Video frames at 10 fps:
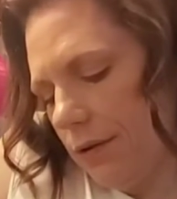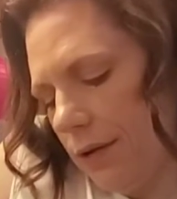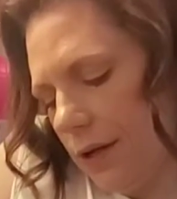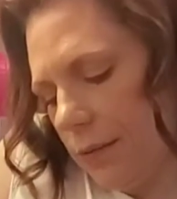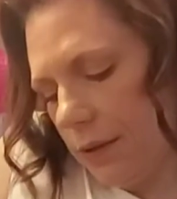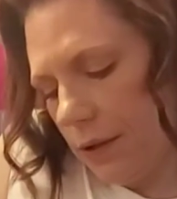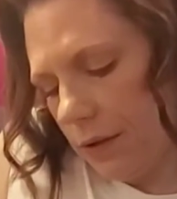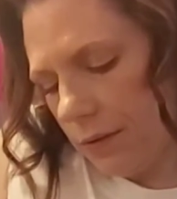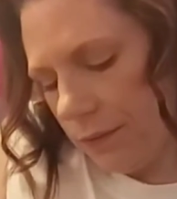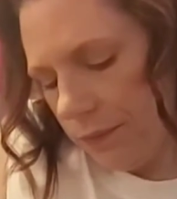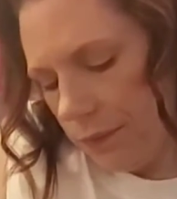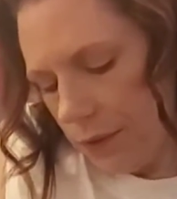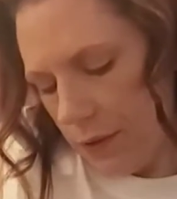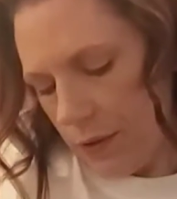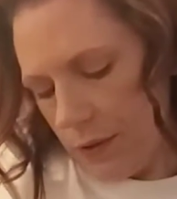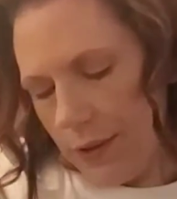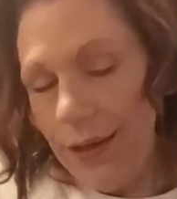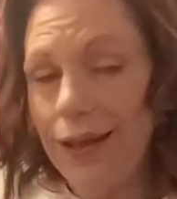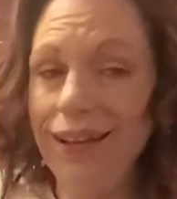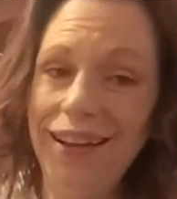There we go.
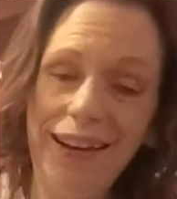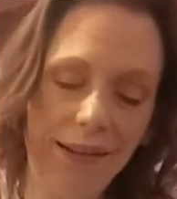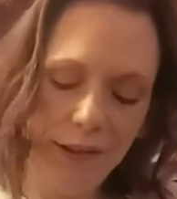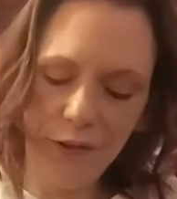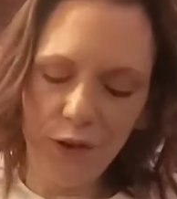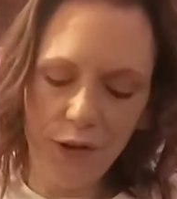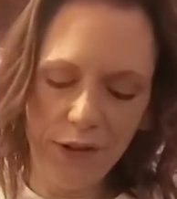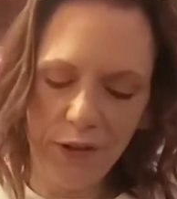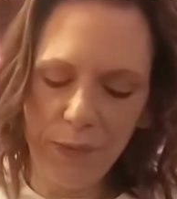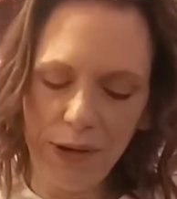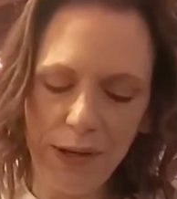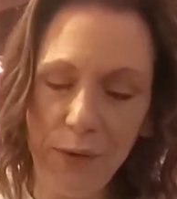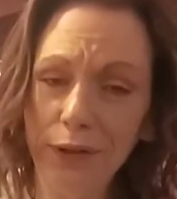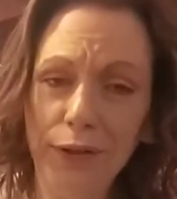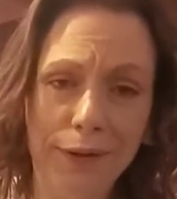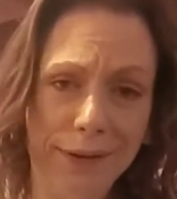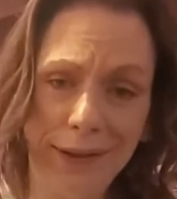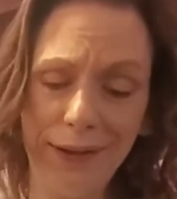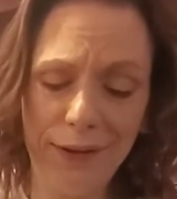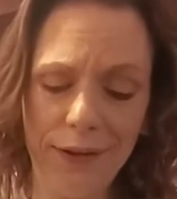Again, these are all such minute little
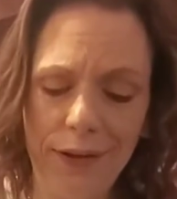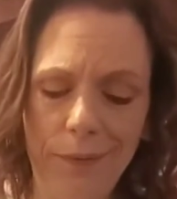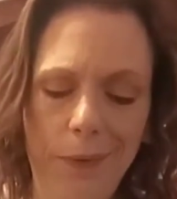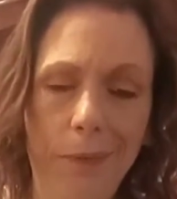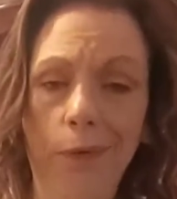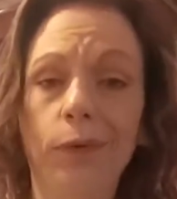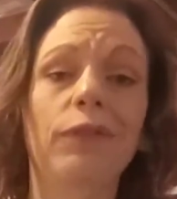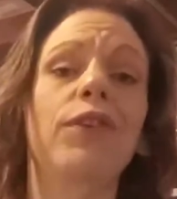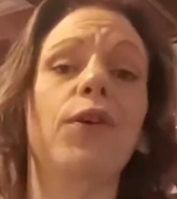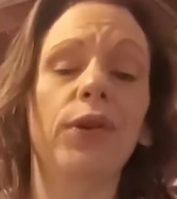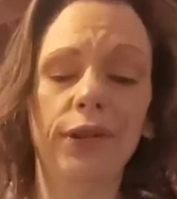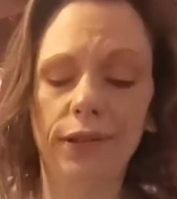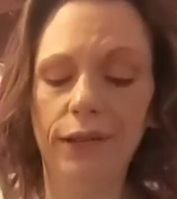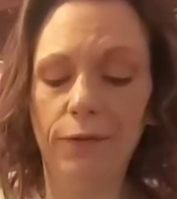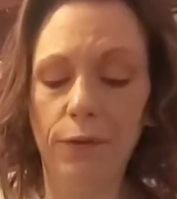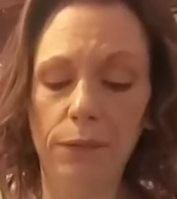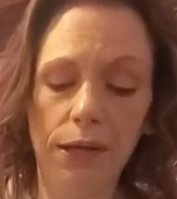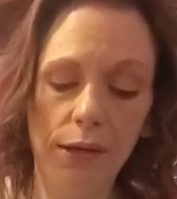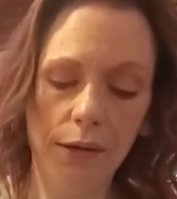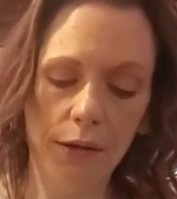details that people don't even notice except for
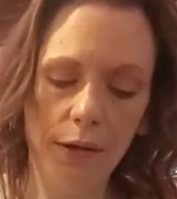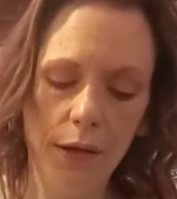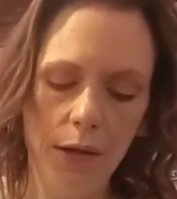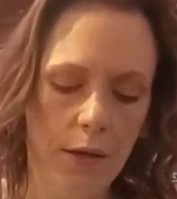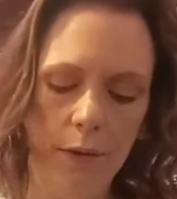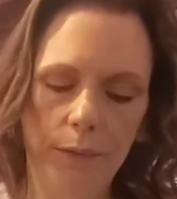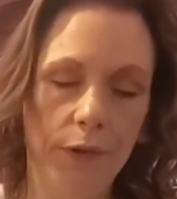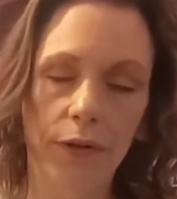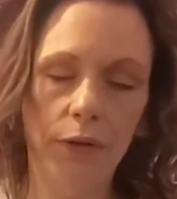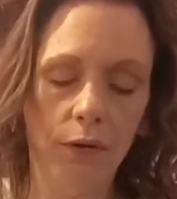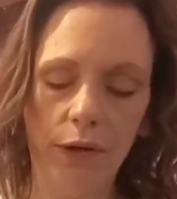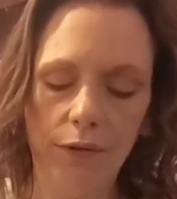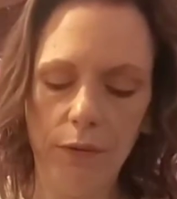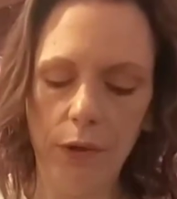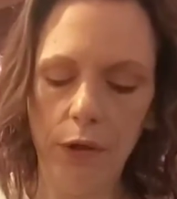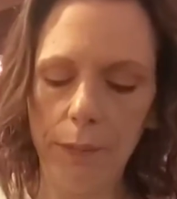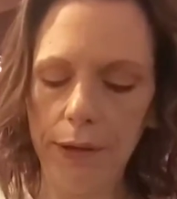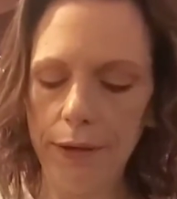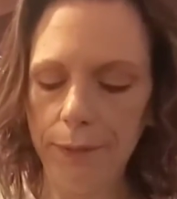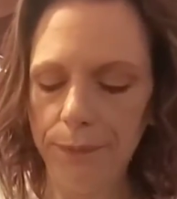me. So don't even worry
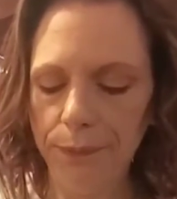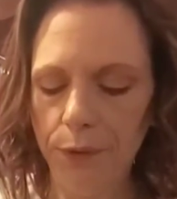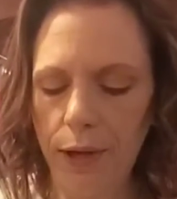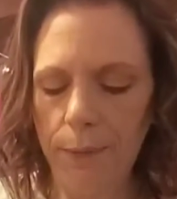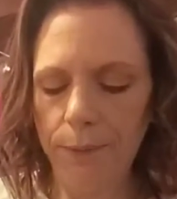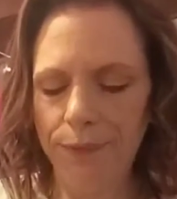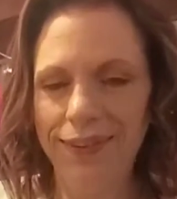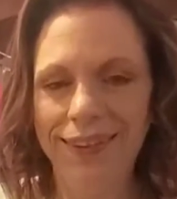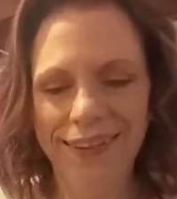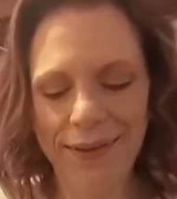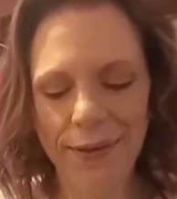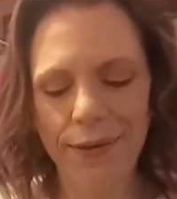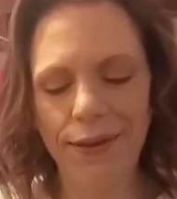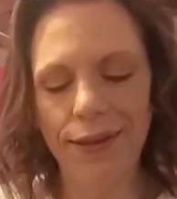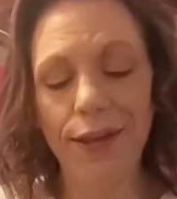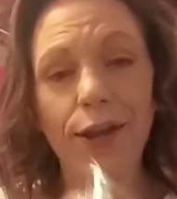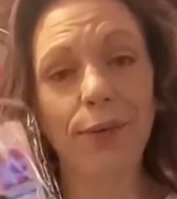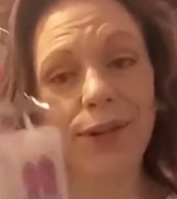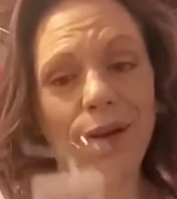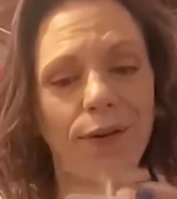about it. Okay, here
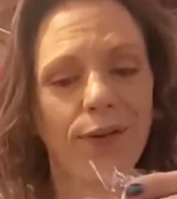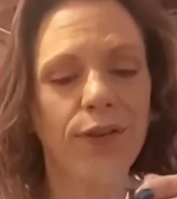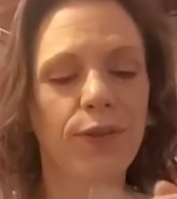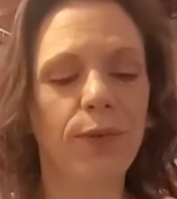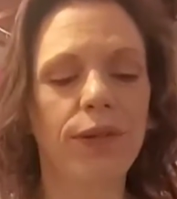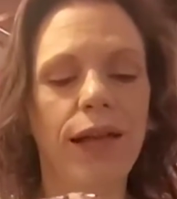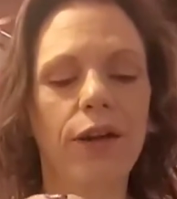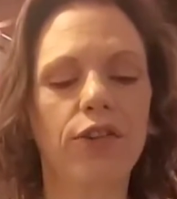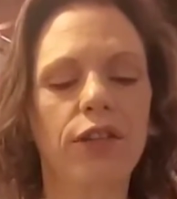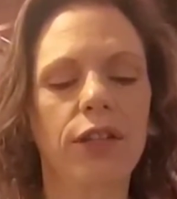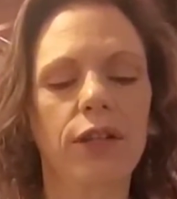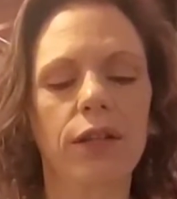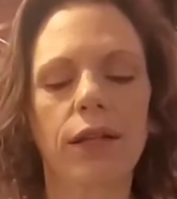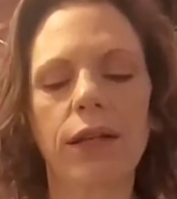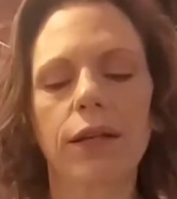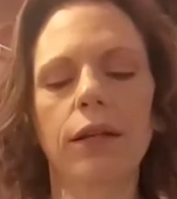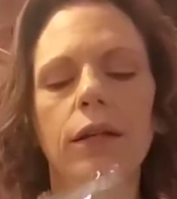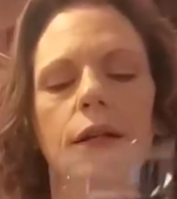we go. So this is what it's actually gonna look like.